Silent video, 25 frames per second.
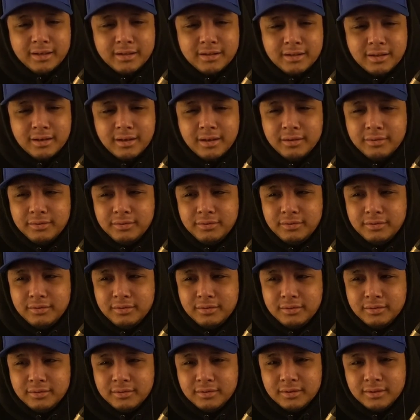stuff.
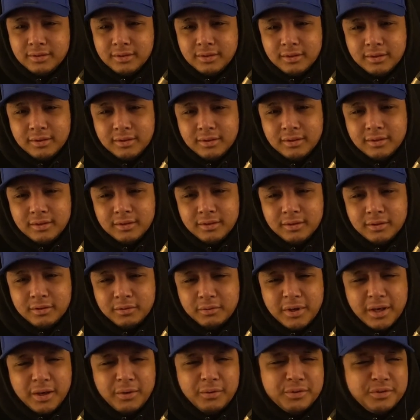
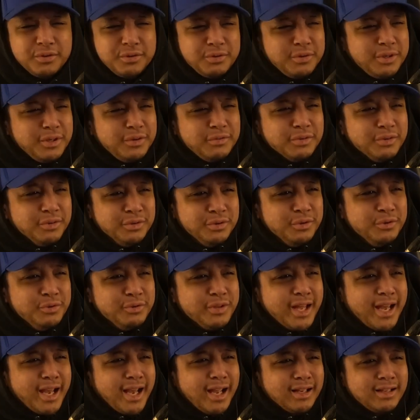Why would you even
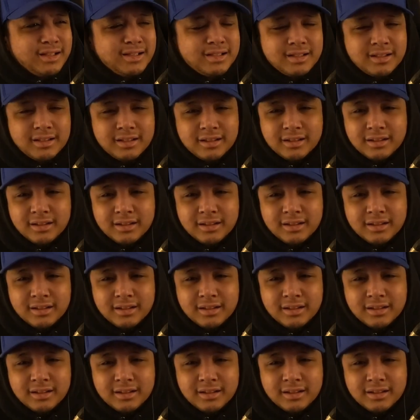do that?